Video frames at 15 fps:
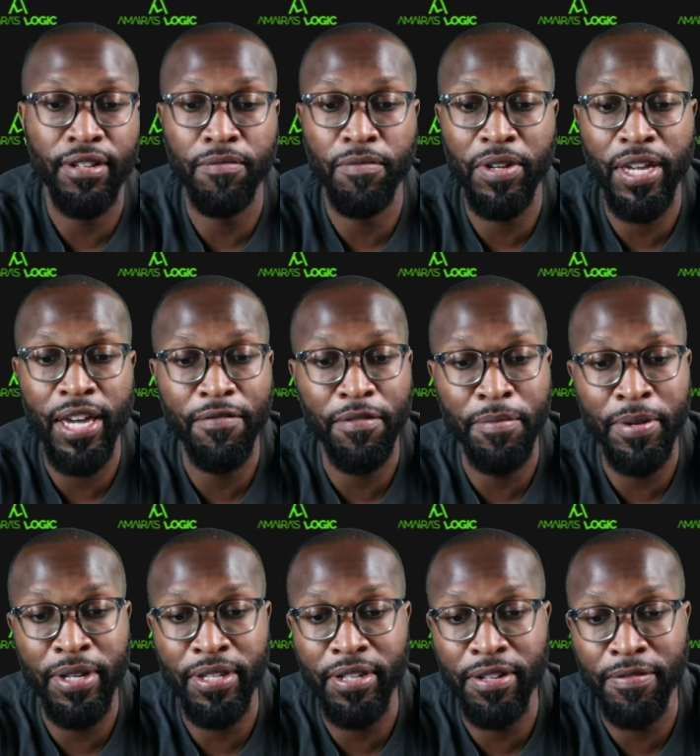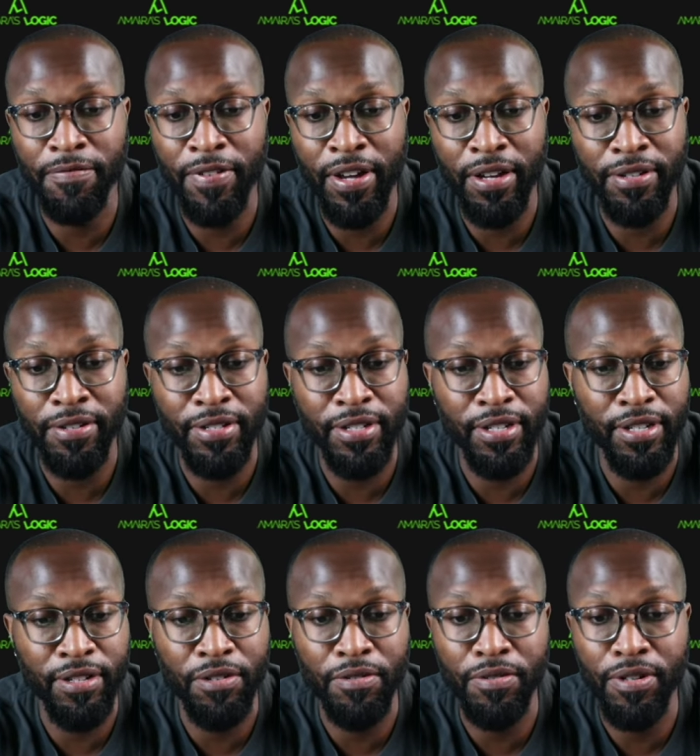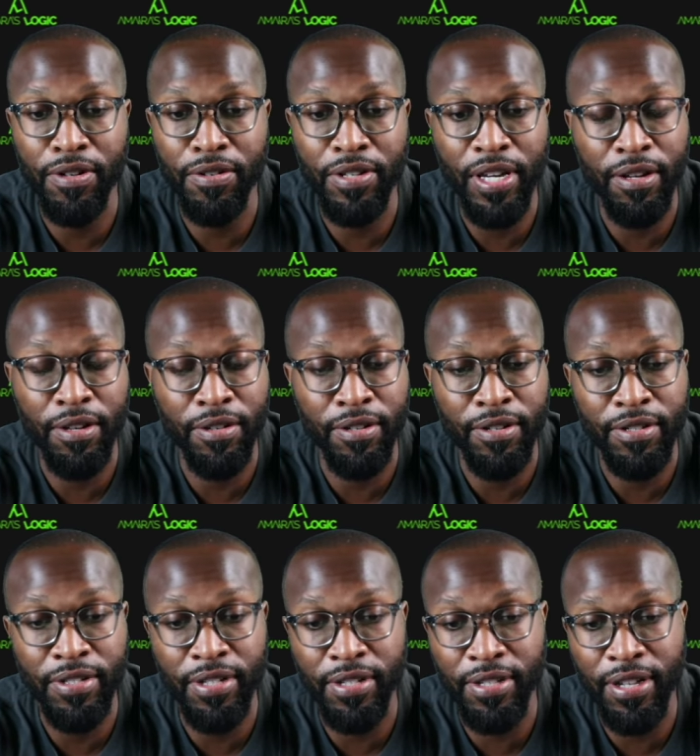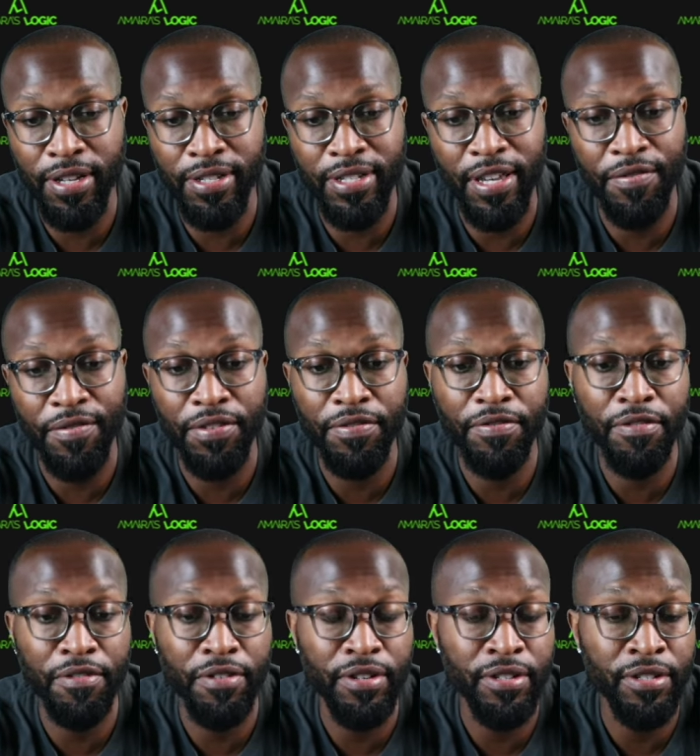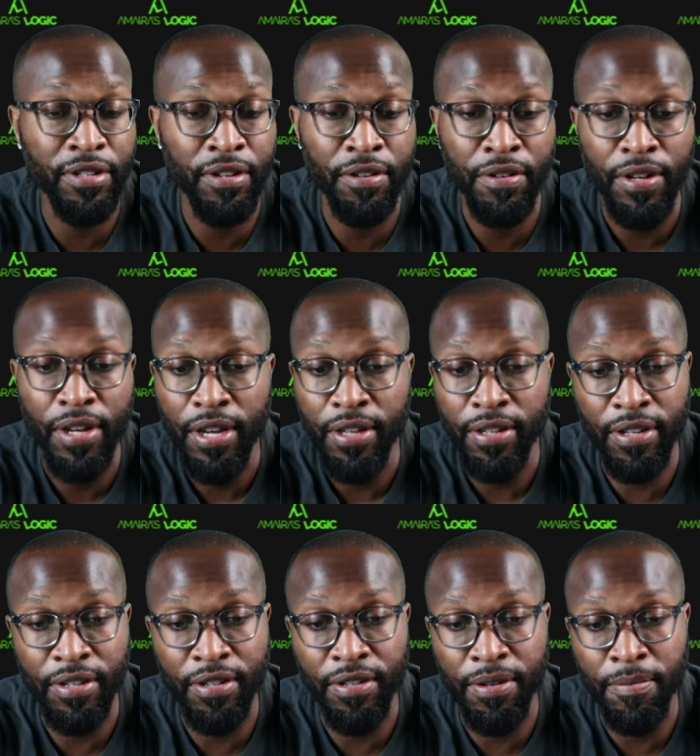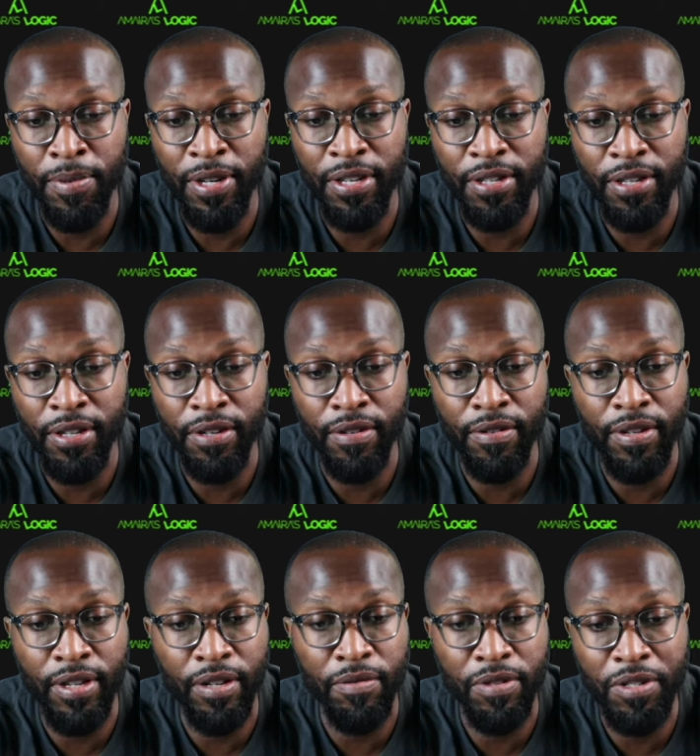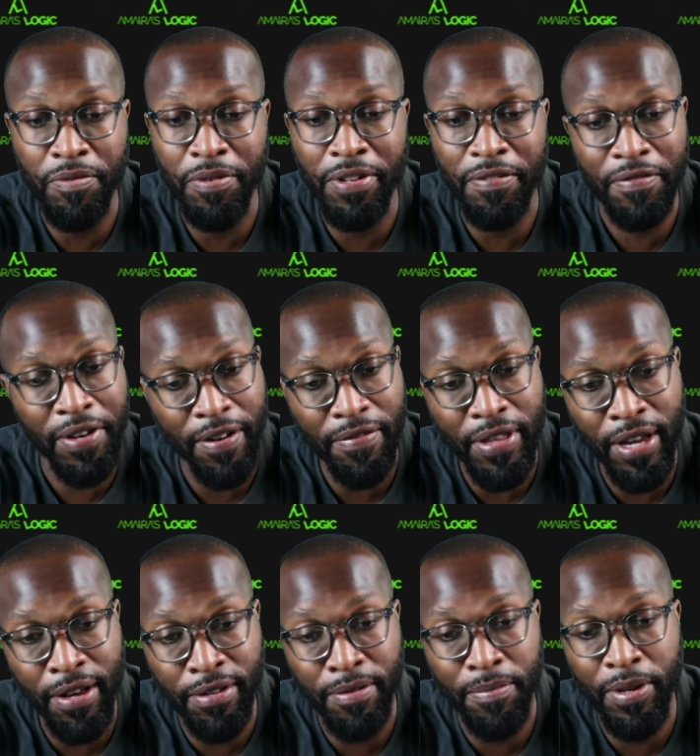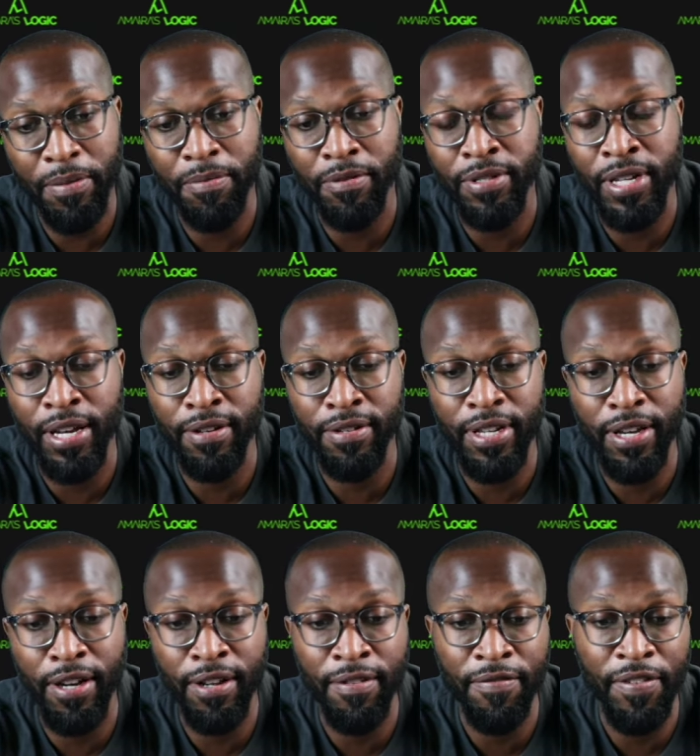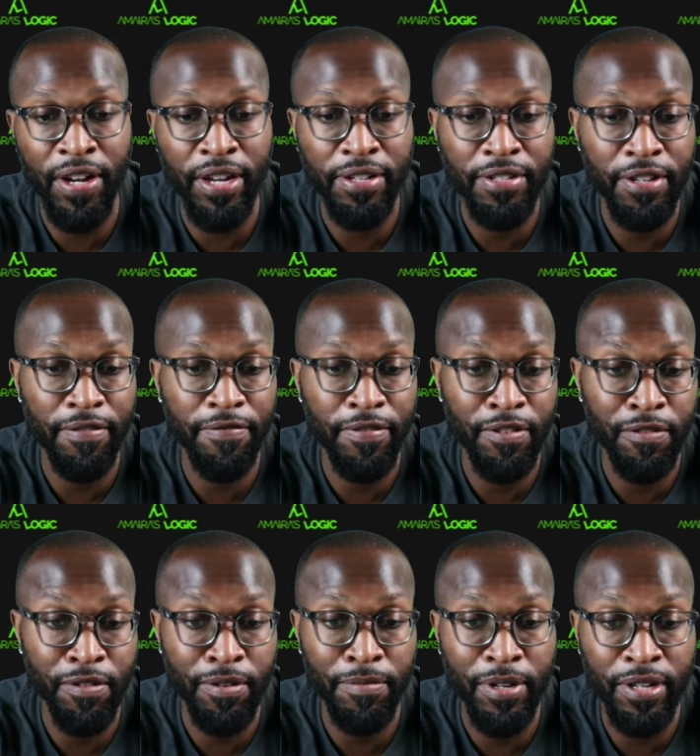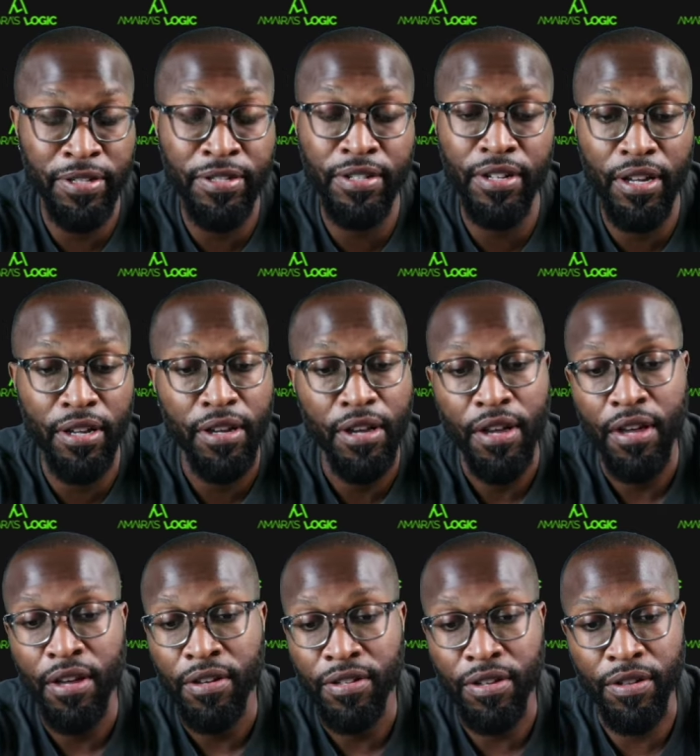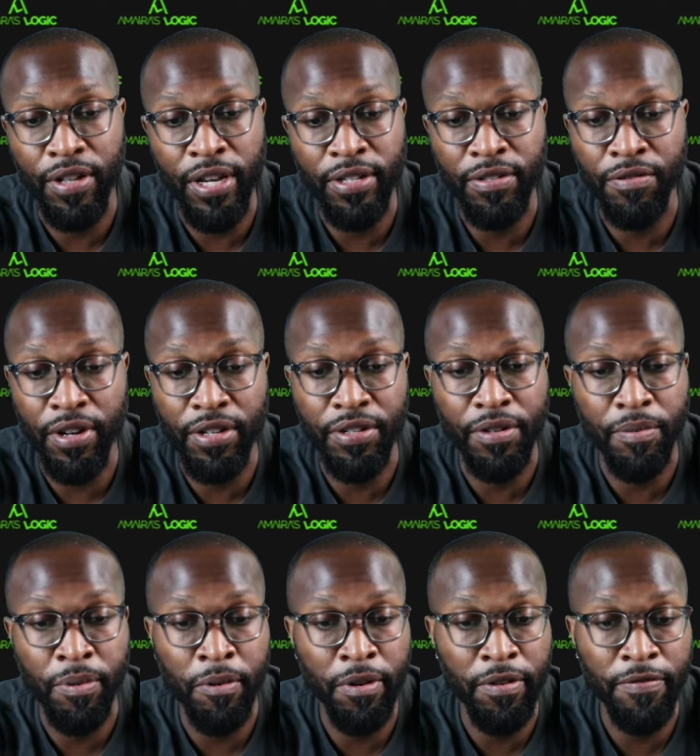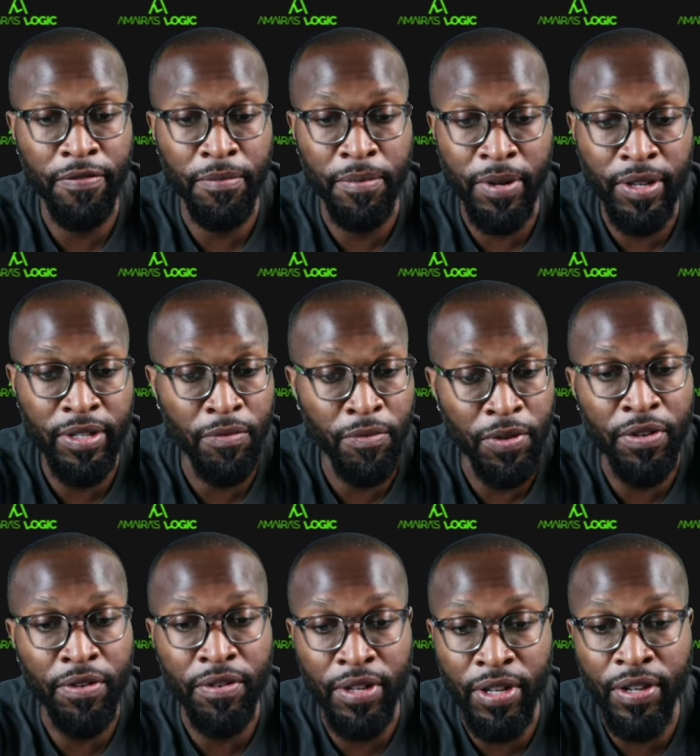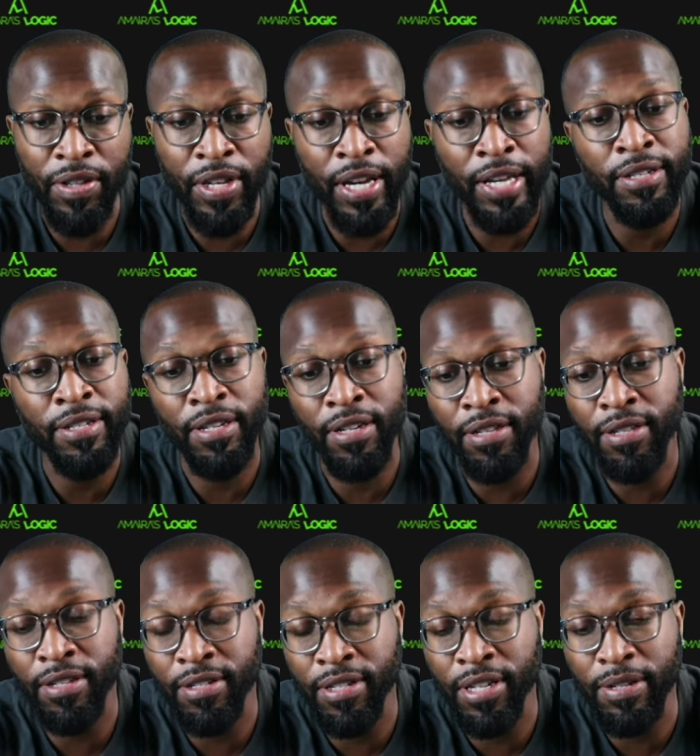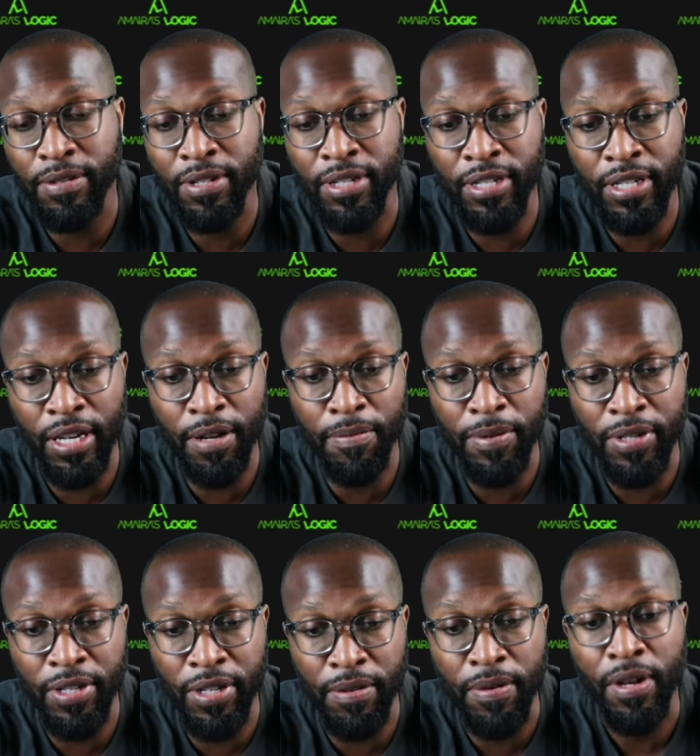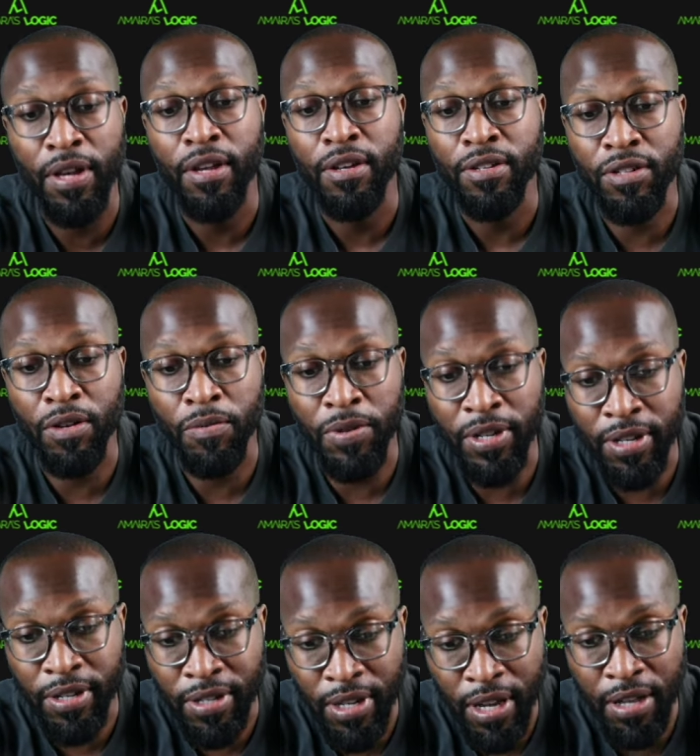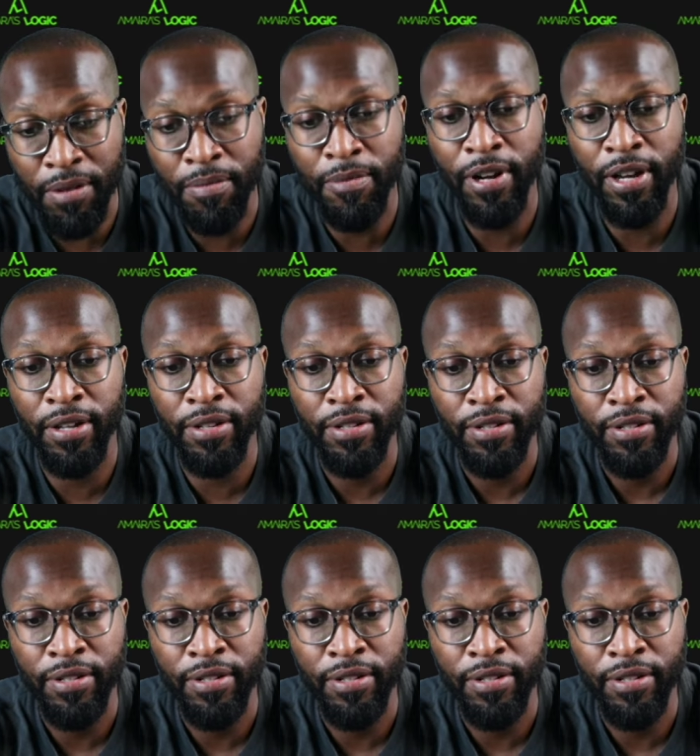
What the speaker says: We haven't been to the finals in who knows how long, since like 1974. So this is a big deal. And it was 25,000 people downtown at Fiserv Forum yesterday. So that's great support from us. And we're going to need that to get this team to the championship so we can celebrate.